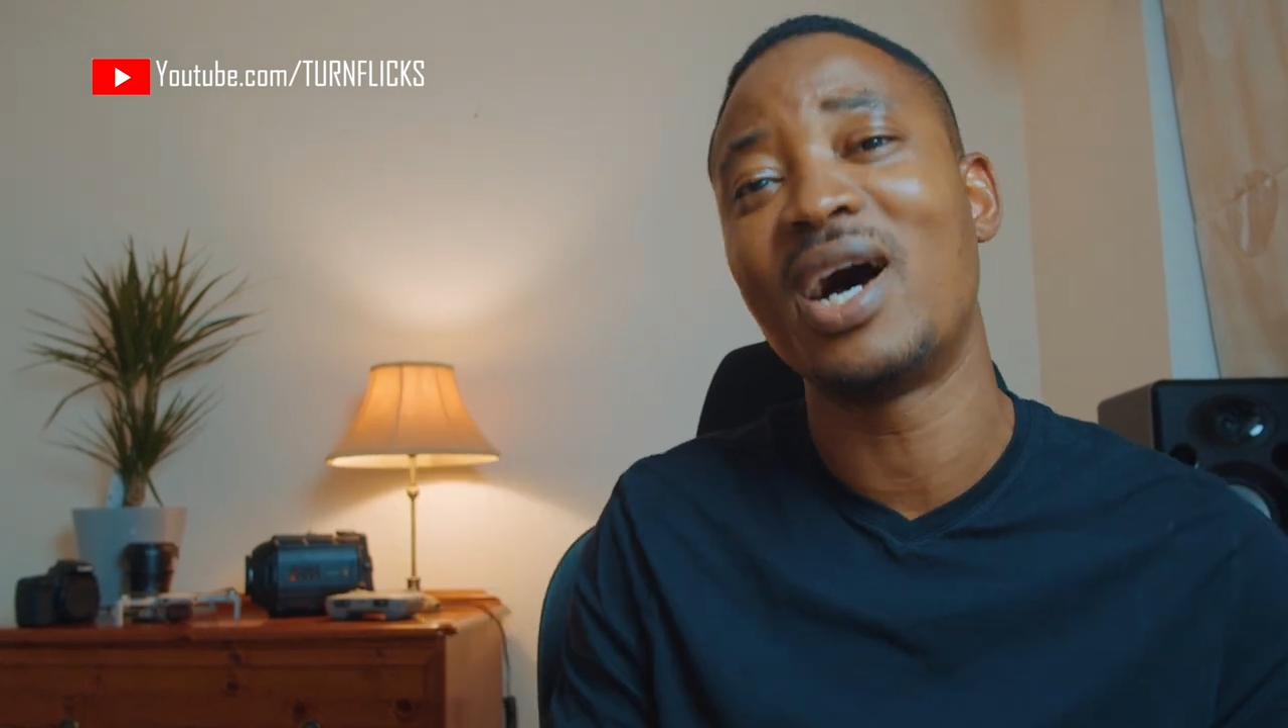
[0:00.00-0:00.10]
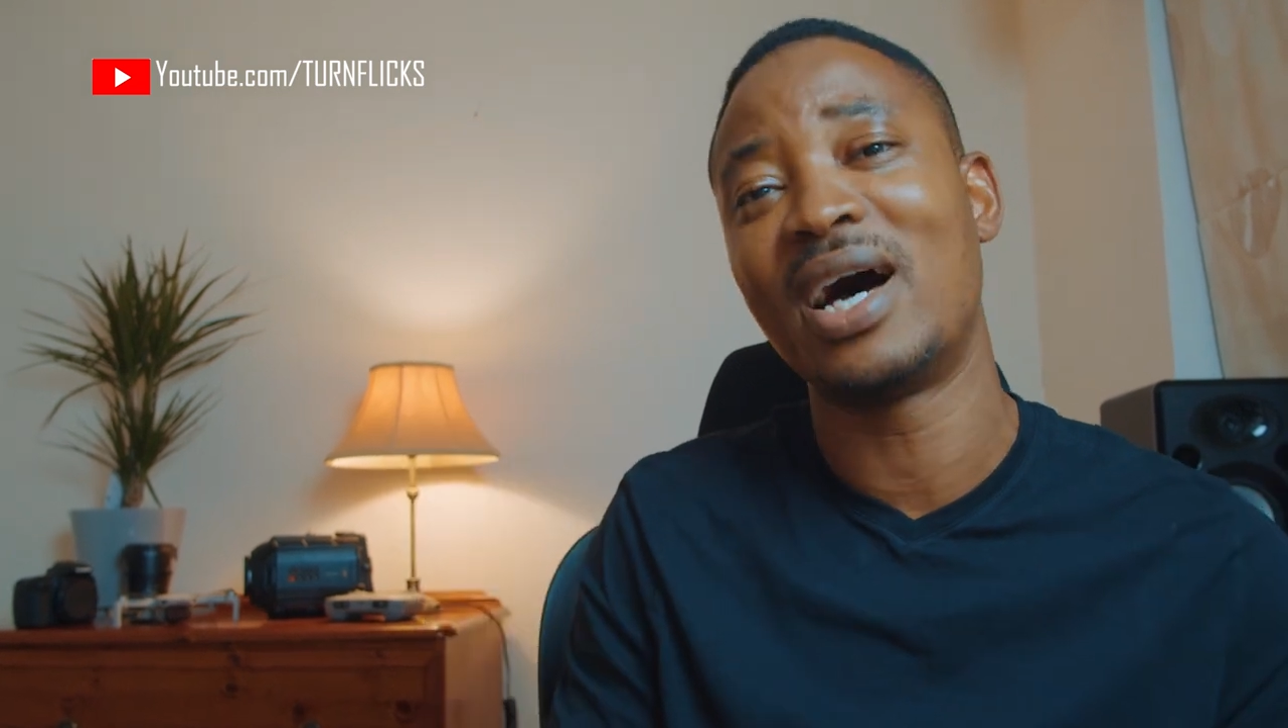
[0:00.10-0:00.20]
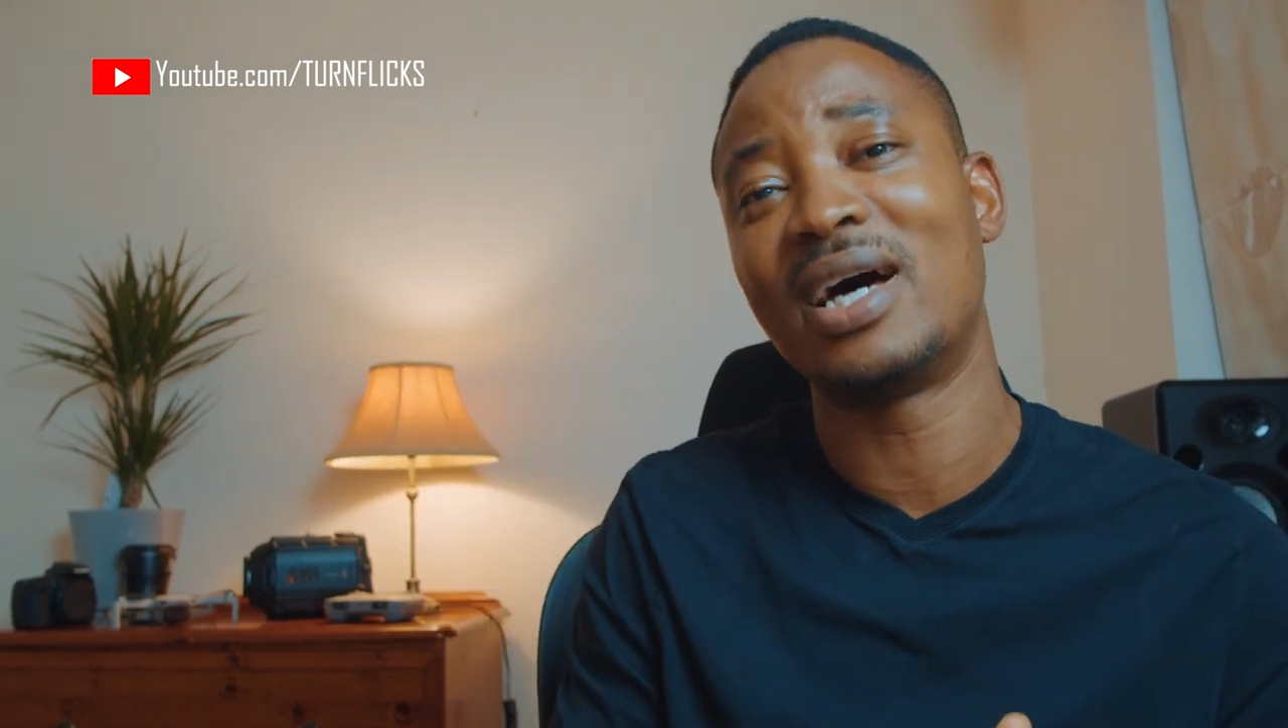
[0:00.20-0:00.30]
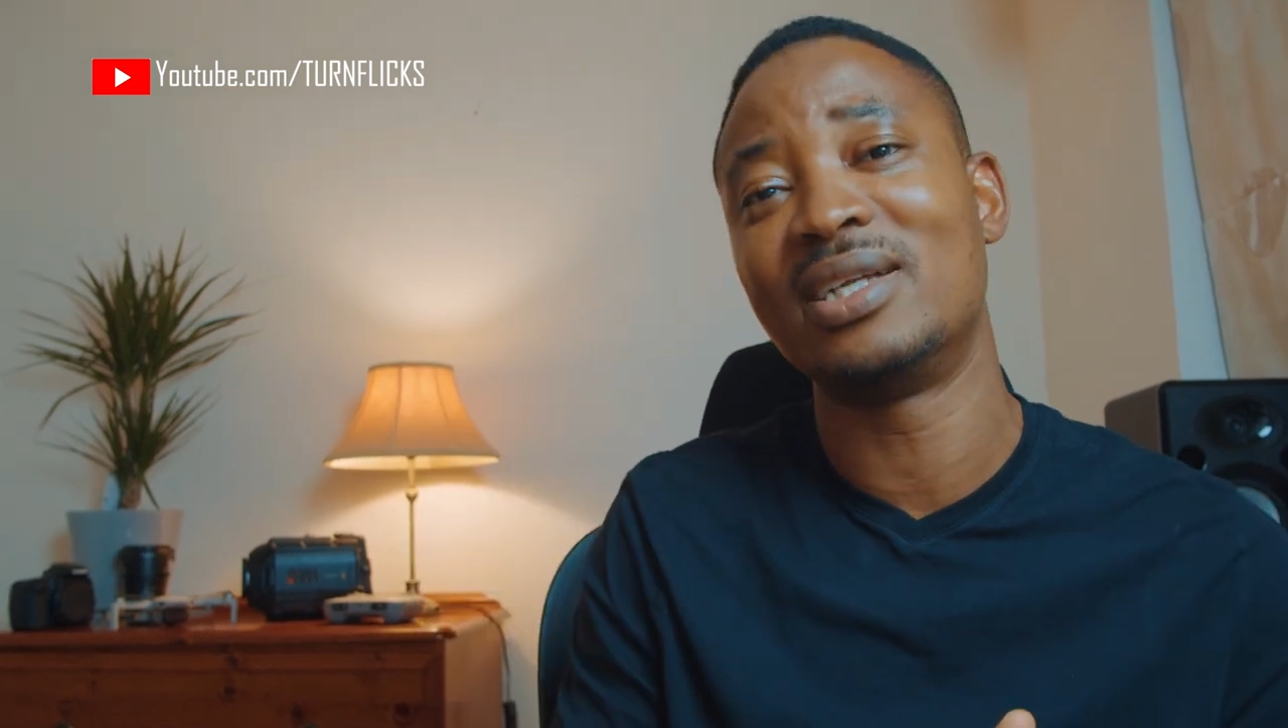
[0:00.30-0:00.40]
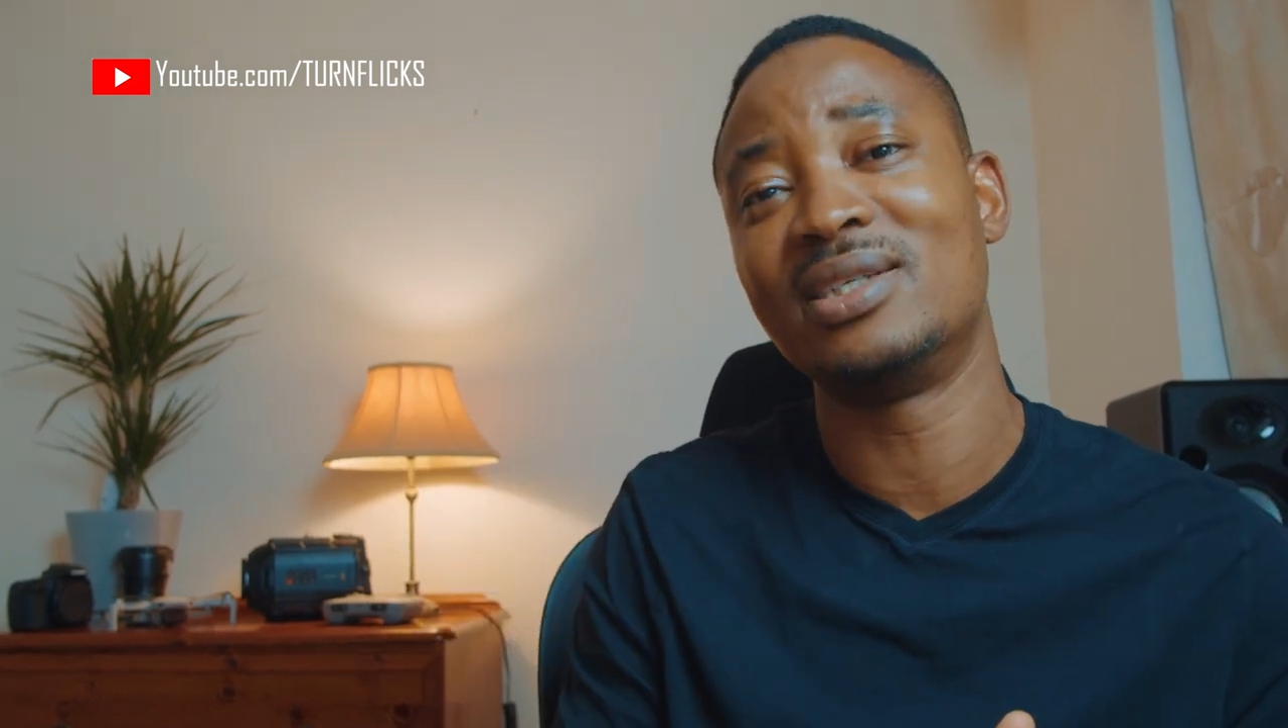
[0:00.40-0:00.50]

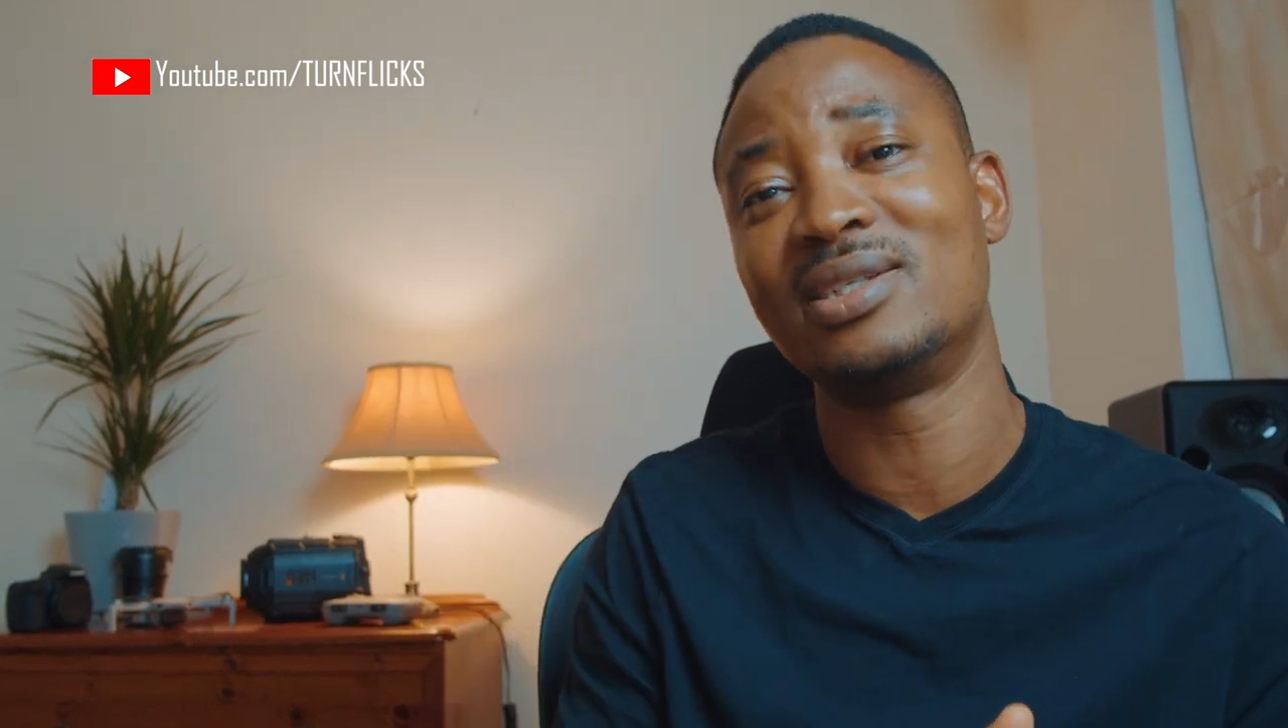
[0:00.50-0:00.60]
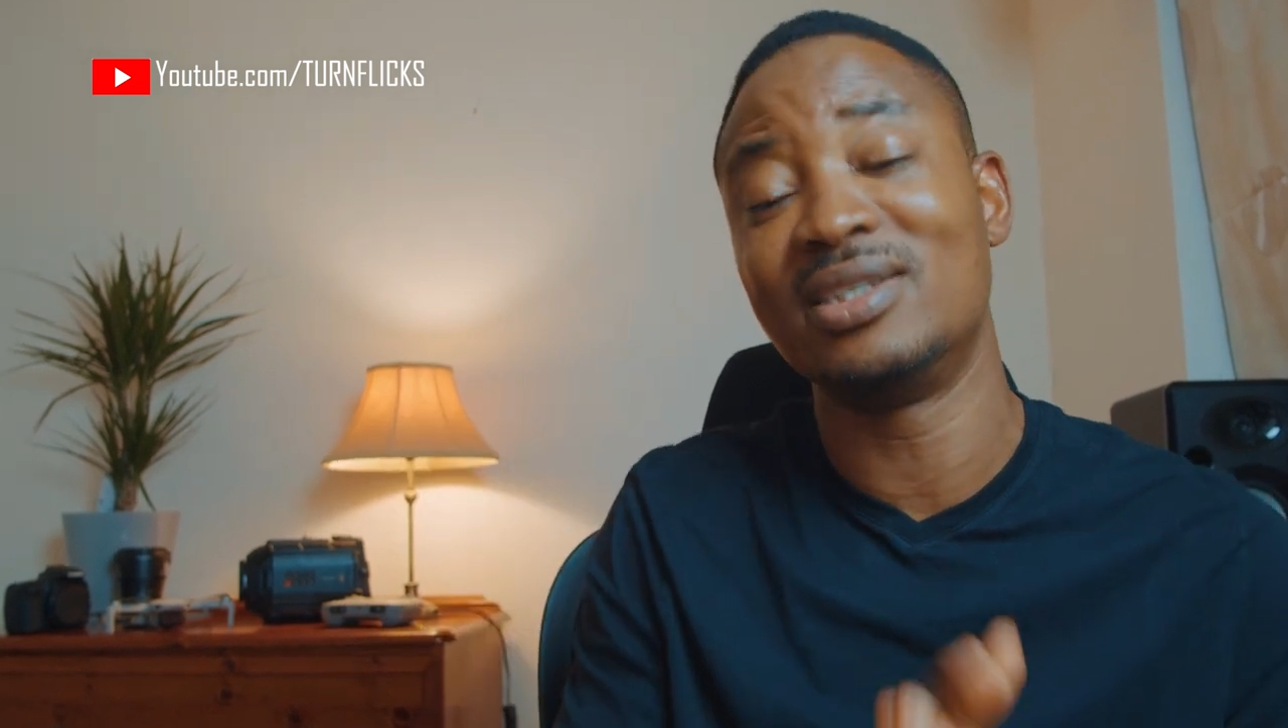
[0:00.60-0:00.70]
and